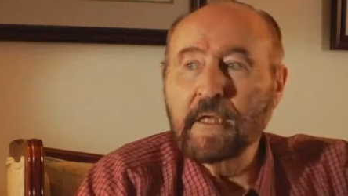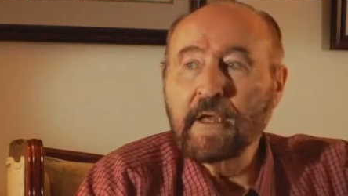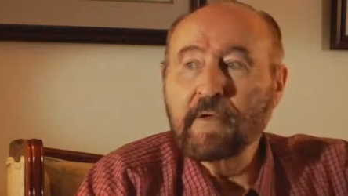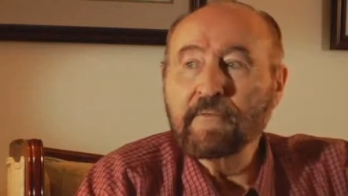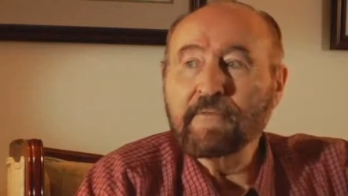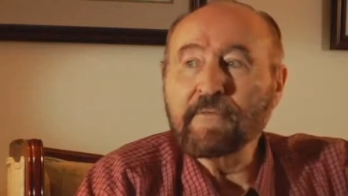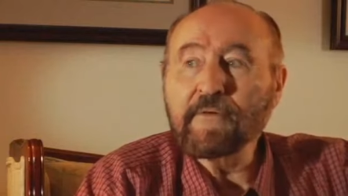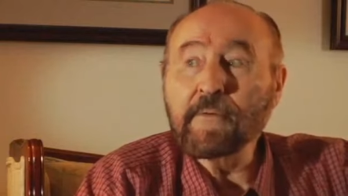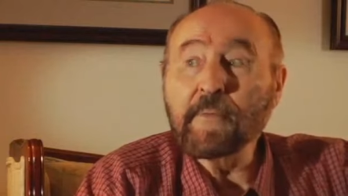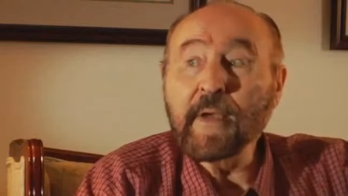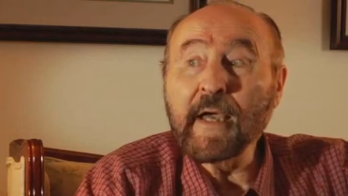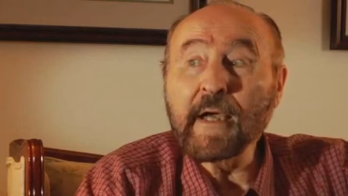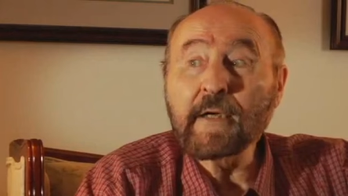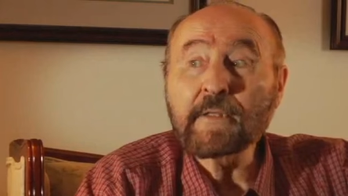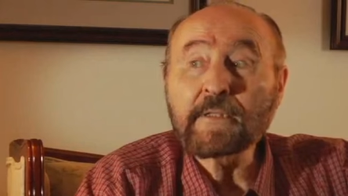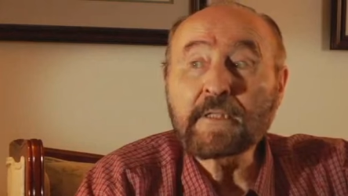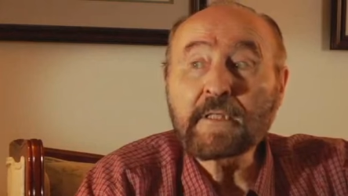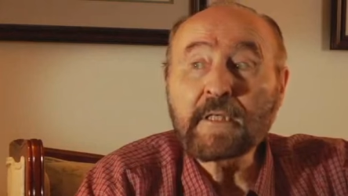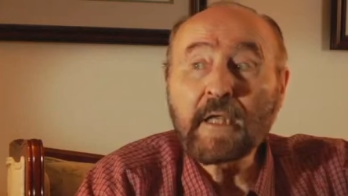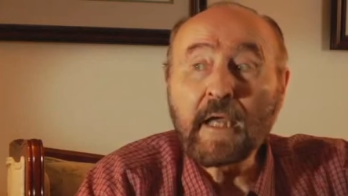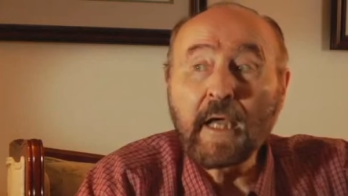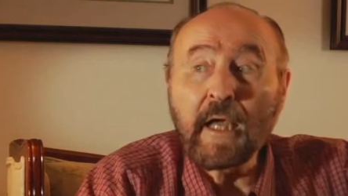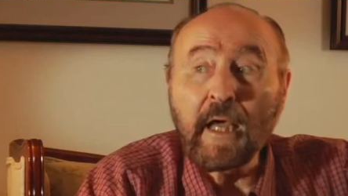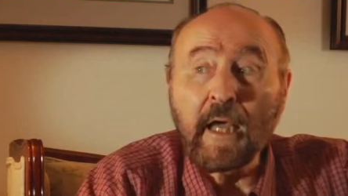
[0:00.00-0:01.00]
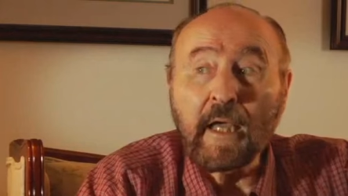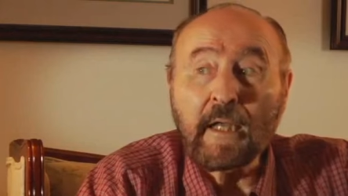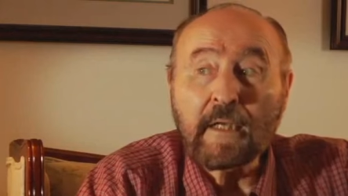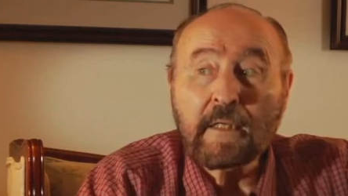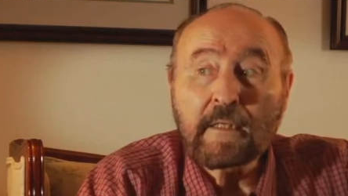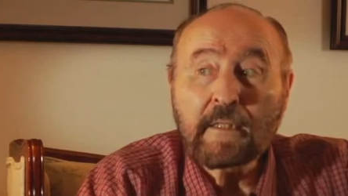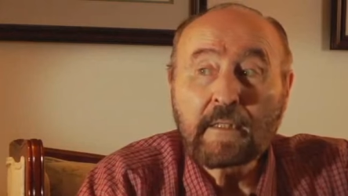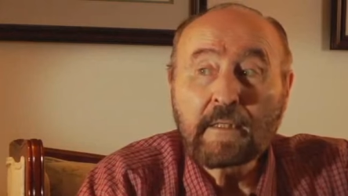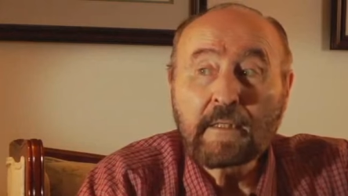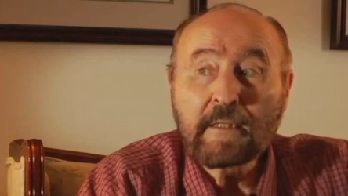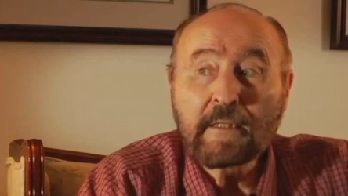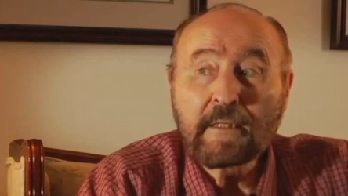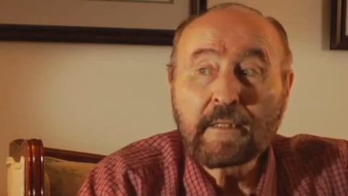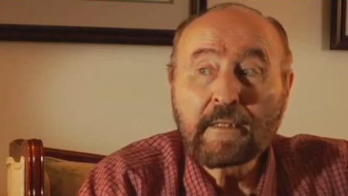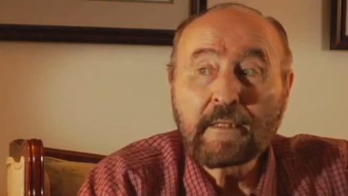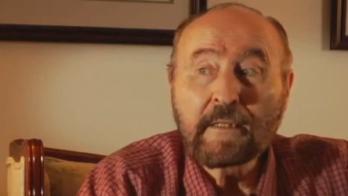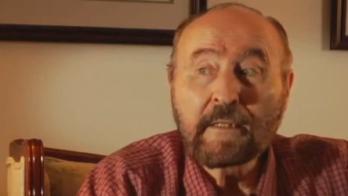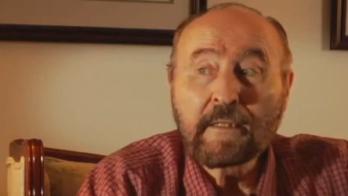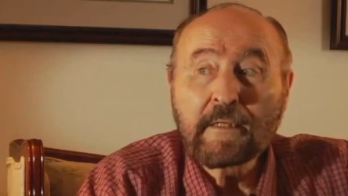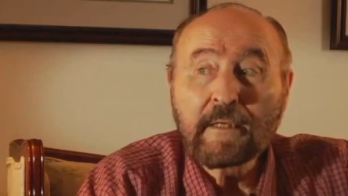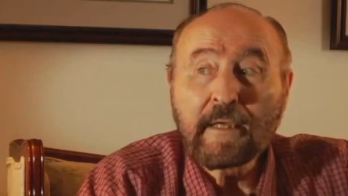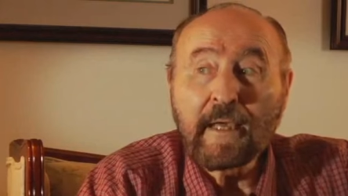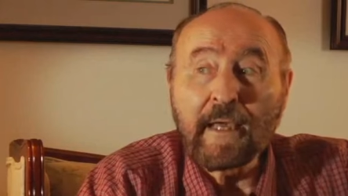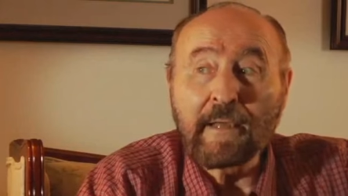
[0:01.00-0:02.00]
from outside
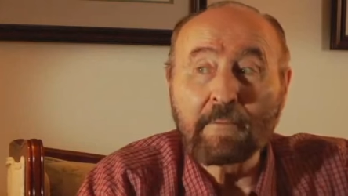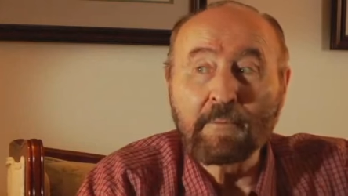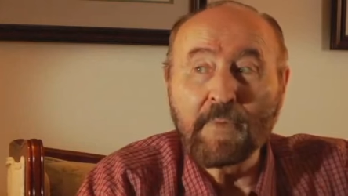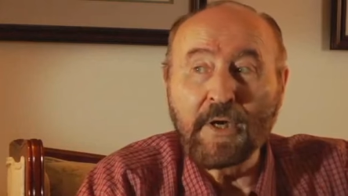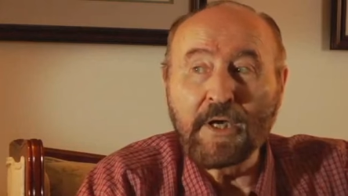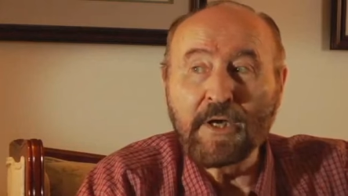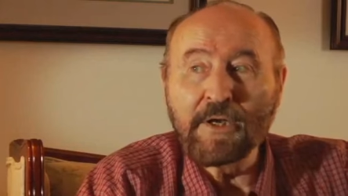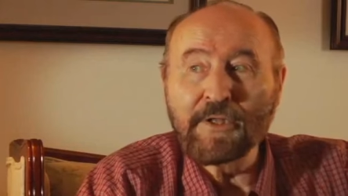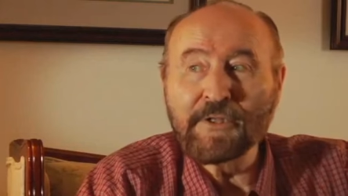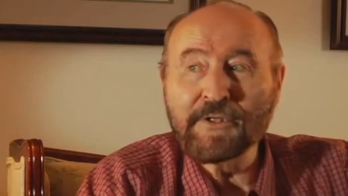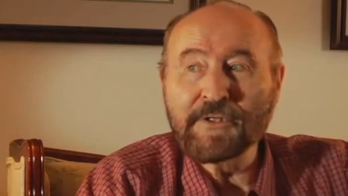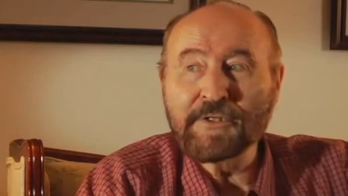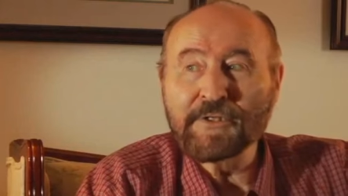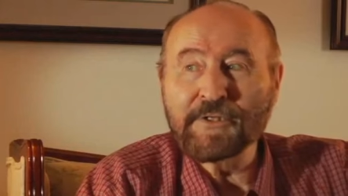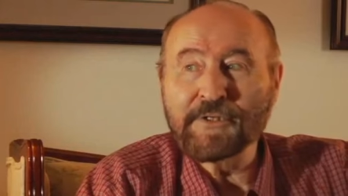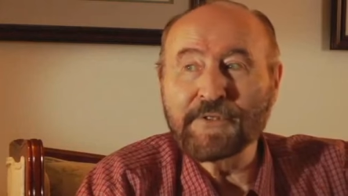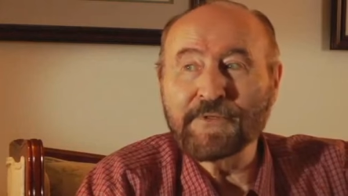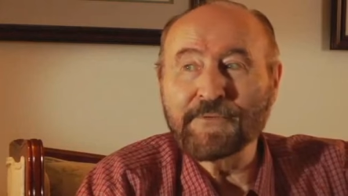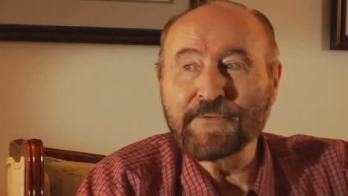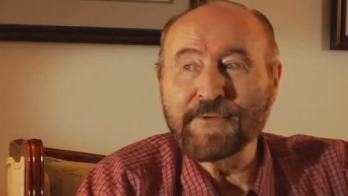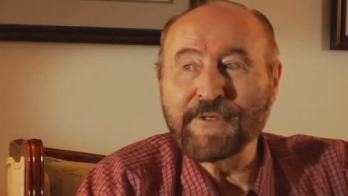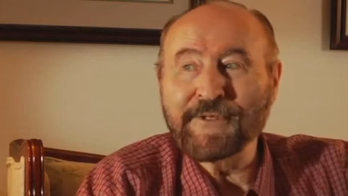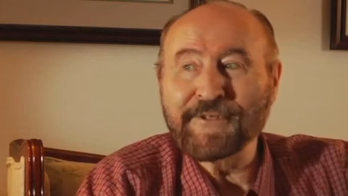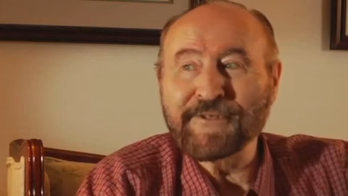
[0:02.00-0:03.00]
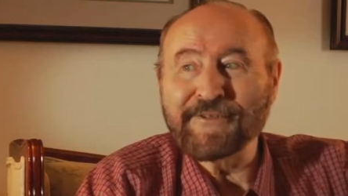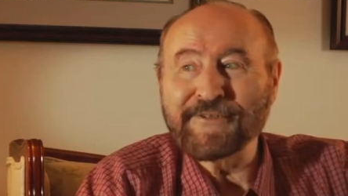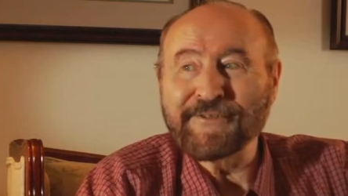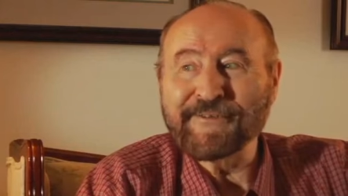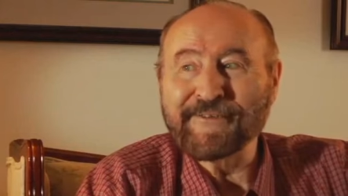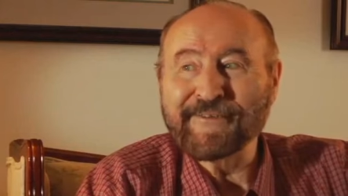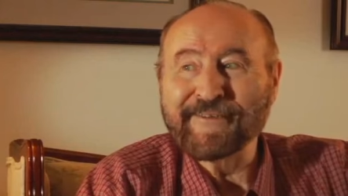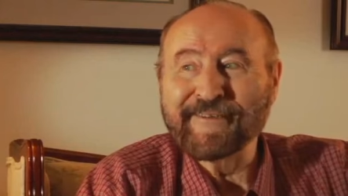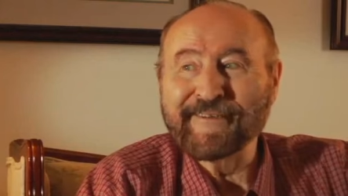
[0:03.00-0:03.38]
and model this situation.